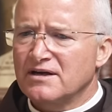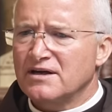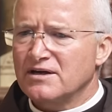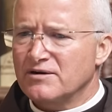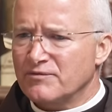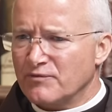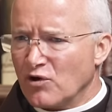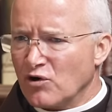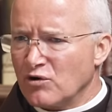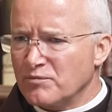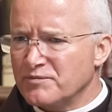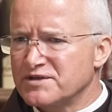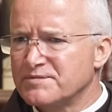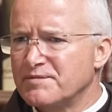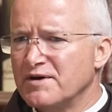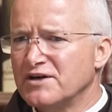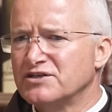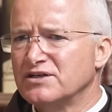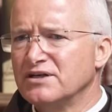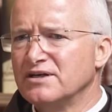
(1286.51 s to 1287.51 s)
in Rome
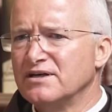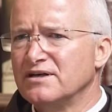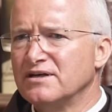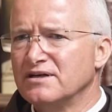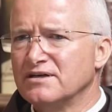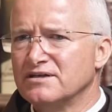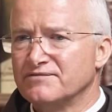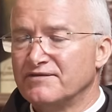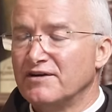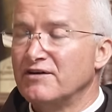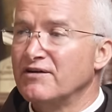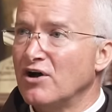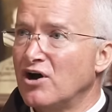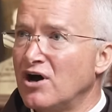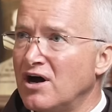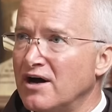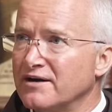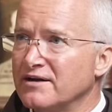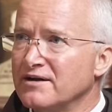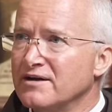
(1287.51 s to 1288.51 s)
especially, is very
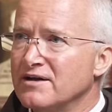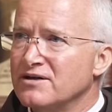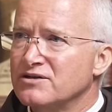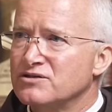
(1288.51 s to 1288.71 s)
hot.